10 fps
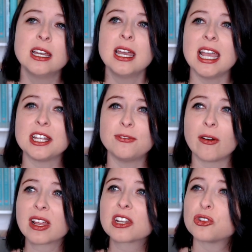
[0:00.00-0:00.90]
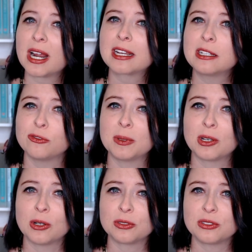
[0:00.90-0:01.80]
It's very attractive
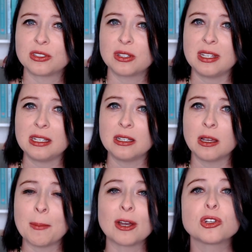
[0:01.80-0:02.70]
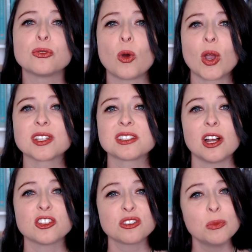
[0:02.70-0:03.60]
because the amount of work starts
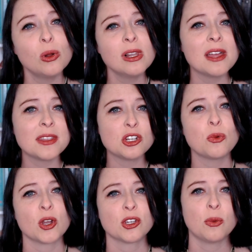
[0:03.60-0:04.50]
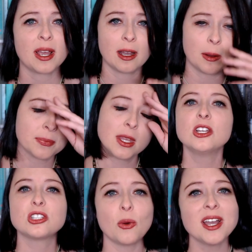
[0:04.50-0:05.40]
small and then you work your way up.
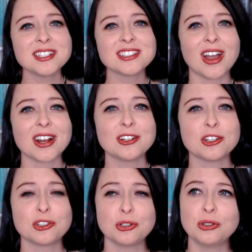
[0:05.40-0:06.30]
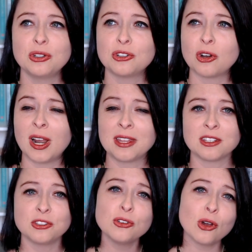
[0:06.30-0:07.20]
So I decided to try this
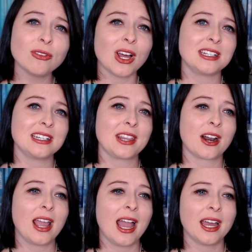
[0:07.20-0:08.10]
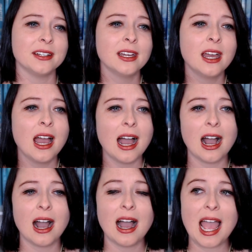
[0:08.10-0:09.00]
new novel idea that I had
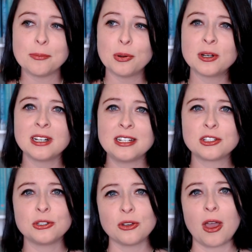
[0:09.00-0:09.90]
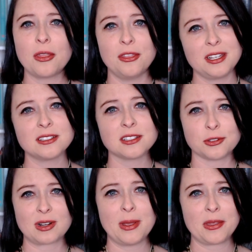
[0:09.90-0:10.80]
and put it into these three
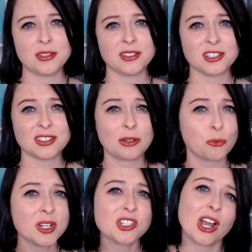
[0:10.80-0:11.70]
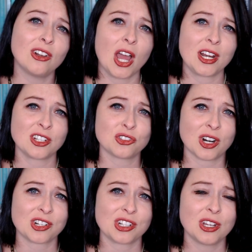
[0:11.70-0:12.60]
methods to see which outlining
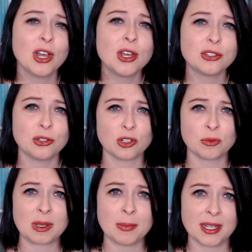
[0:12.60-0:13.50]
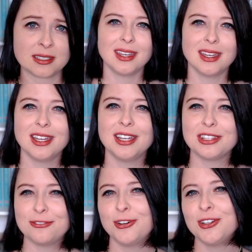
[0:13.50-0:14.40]
structure suited me best. The
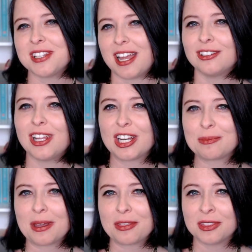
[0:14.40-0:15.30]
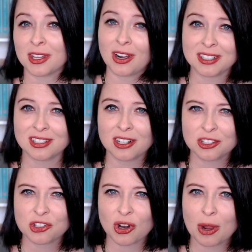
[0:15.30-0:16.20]
first outlining method that I decided to
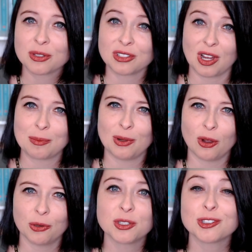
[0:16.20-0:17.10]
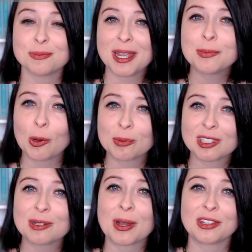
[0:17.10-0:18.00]
try was 9-block, which was made popular
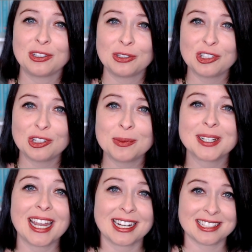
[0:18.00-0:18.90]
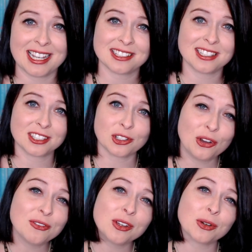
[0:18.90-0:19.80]
by the YouTuber Katie Tastic. So her
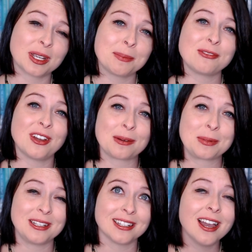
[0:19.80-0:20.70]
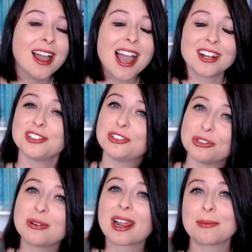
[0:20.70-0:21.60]
video on it can be found up here, and I do
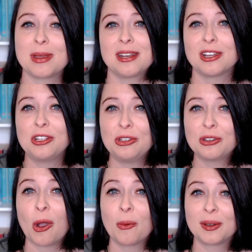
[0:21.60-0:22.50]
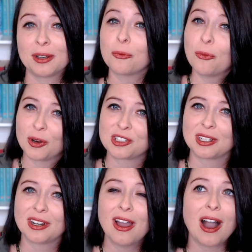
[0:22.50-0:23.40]
recommend you go and watch it.
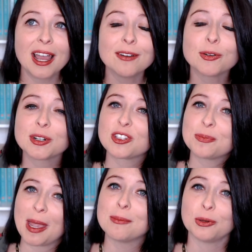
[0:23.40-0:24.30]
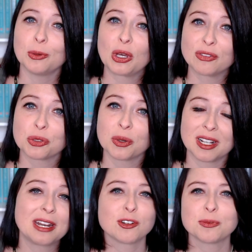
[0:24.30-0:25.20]
I have already spammed it all over Twitter
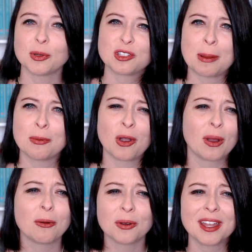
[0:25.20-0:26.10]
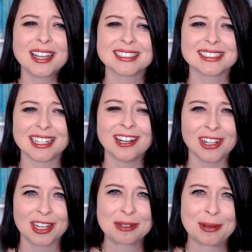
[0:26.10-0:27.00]
in response to people going, what the heck is that
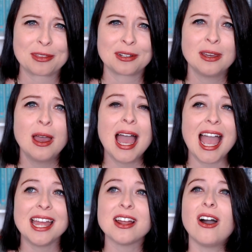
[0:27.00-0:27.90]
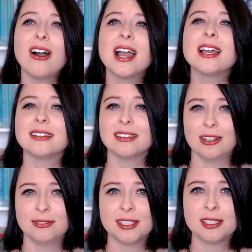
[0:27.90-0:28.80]
outlining method? And I
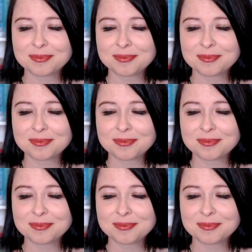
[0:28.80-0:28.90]
loved it.